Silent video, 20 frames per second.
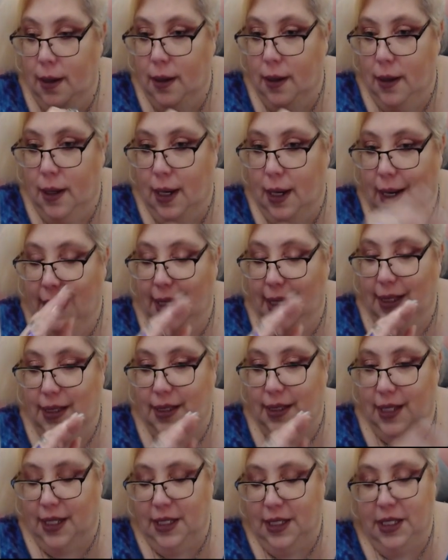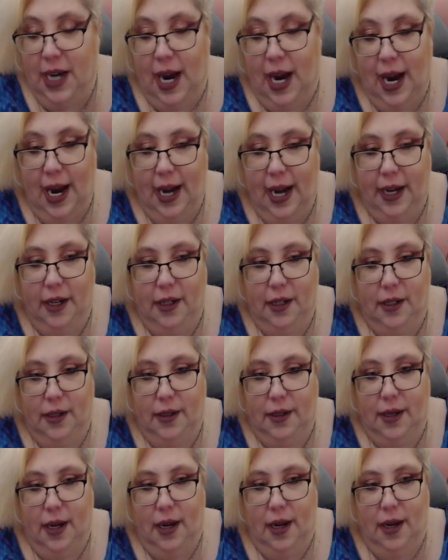He's sick and
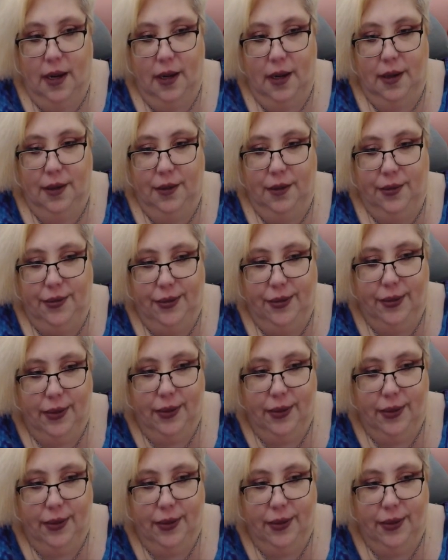tired of